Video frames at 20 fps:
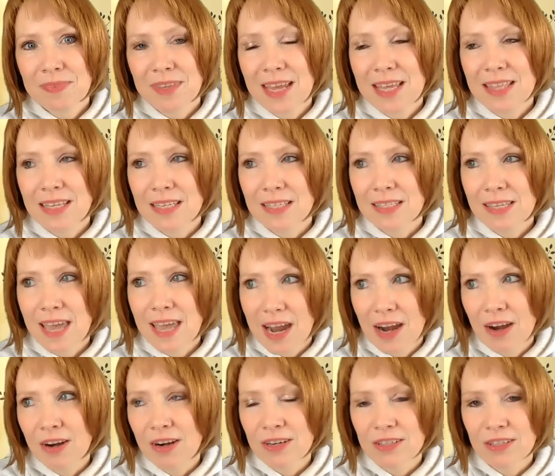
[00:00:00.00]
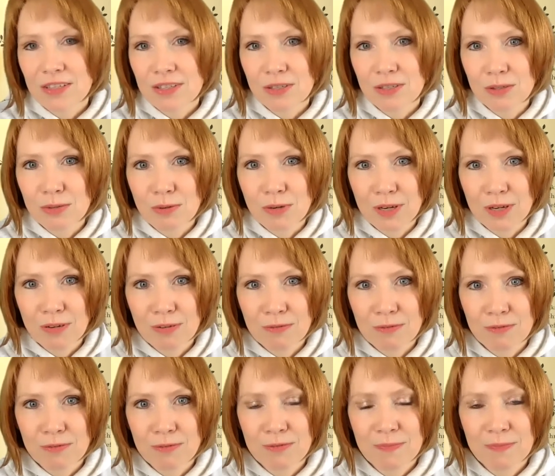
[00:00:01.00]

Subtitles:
And these characters sort of